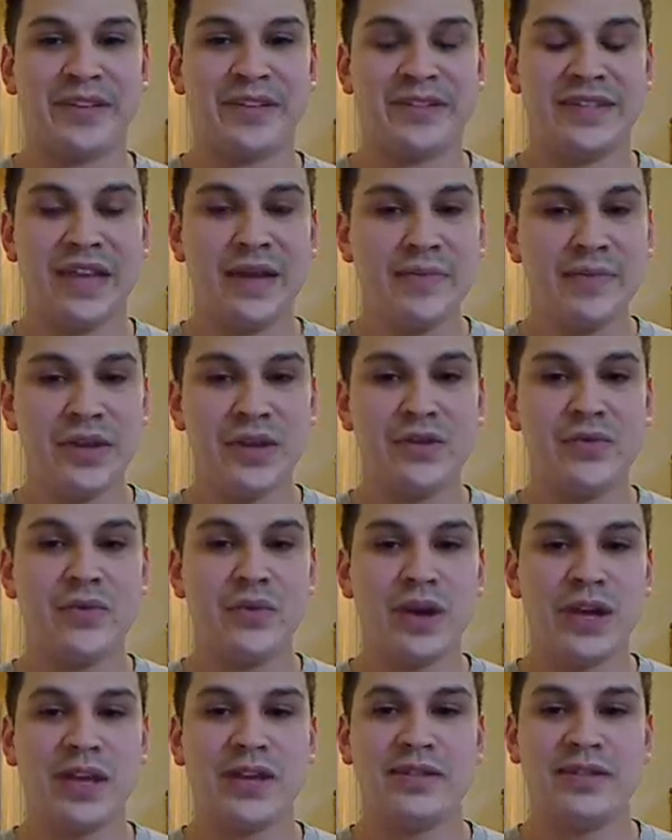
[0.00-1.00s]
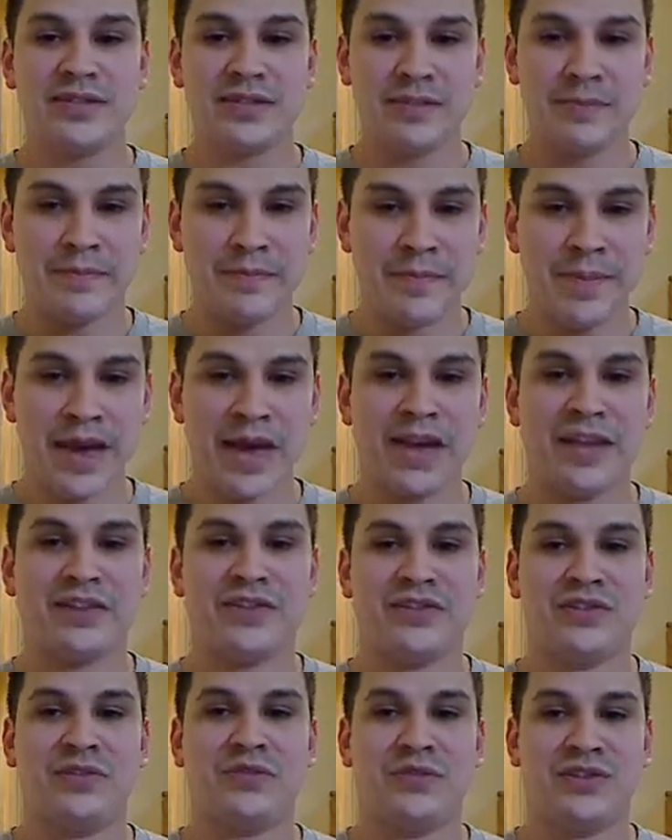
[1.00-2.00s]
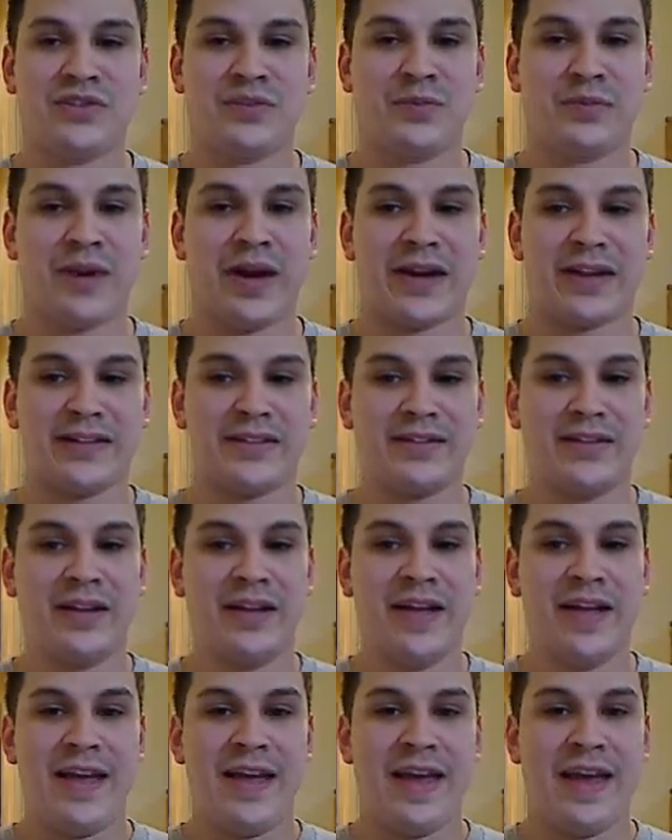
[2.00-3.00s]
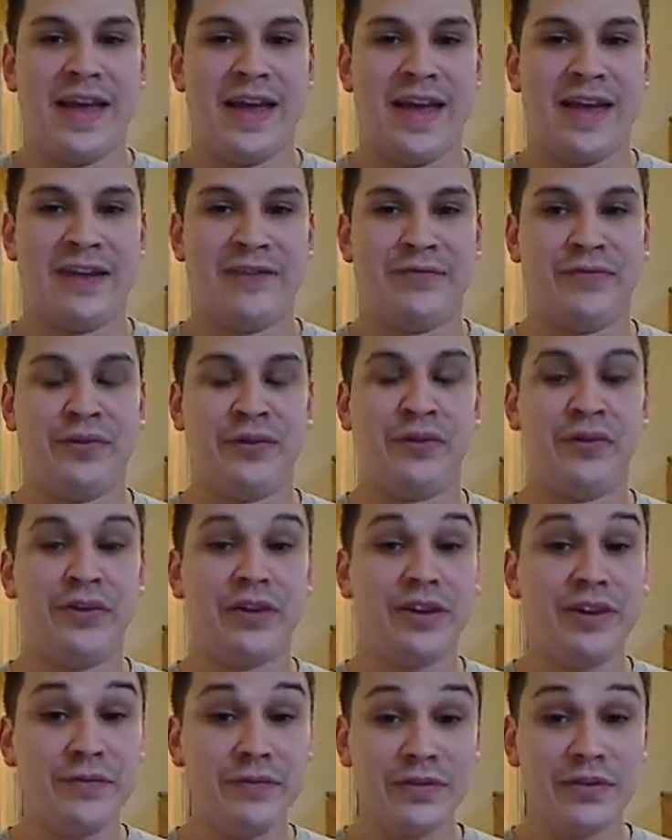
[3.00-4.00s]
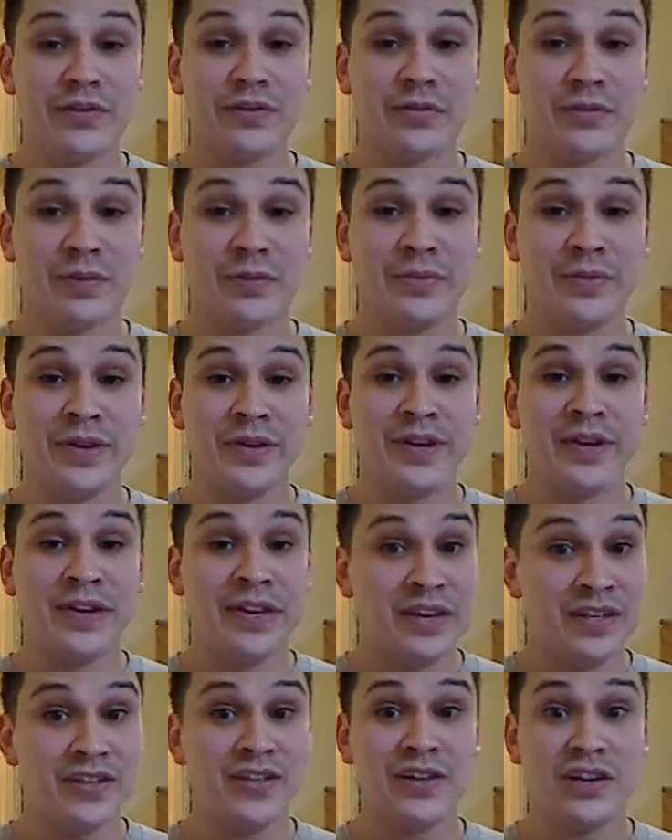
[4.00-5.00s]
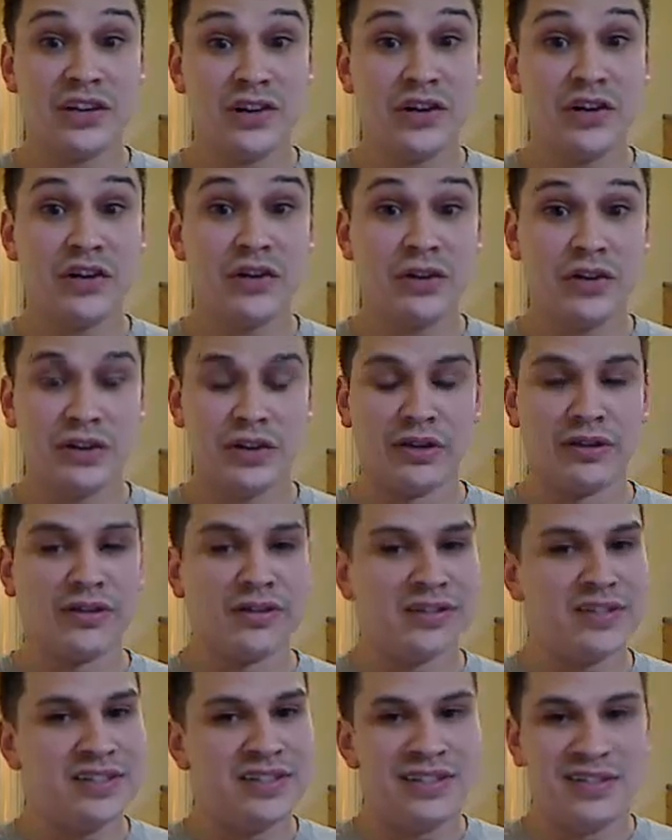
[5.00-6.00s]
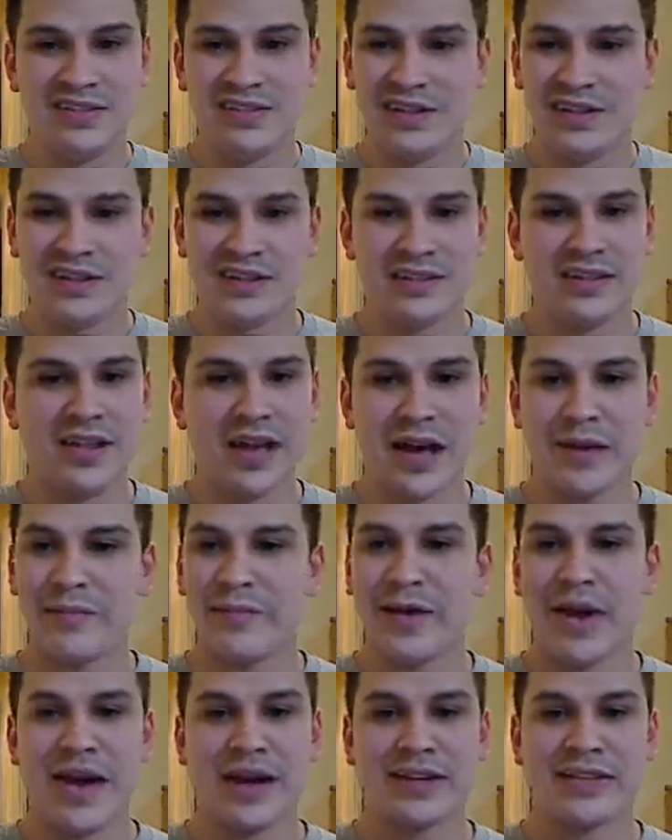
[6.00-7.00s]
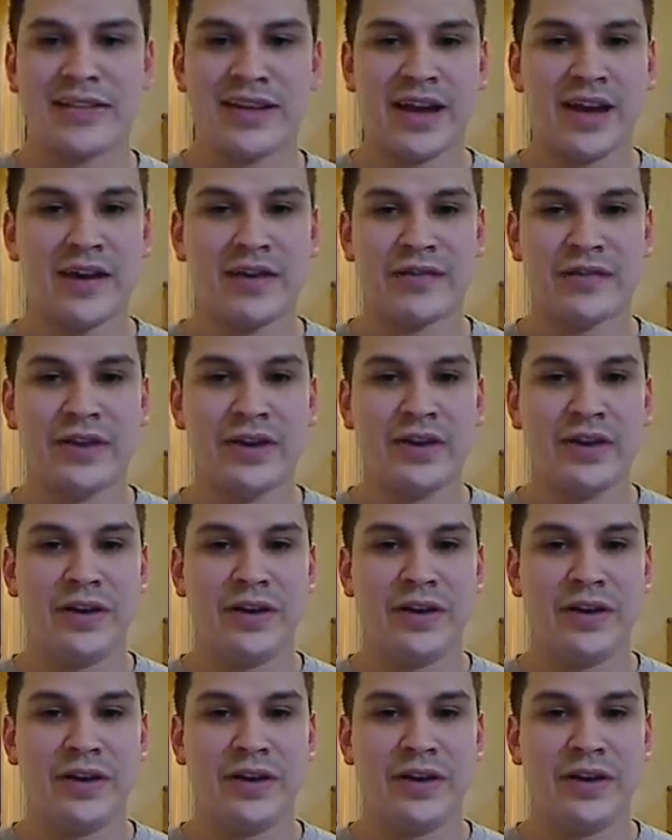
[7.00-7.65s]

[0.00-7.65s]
Damian Wayne demands your respect, and if you don't give it to him, he's gonna earn it because he does not back down.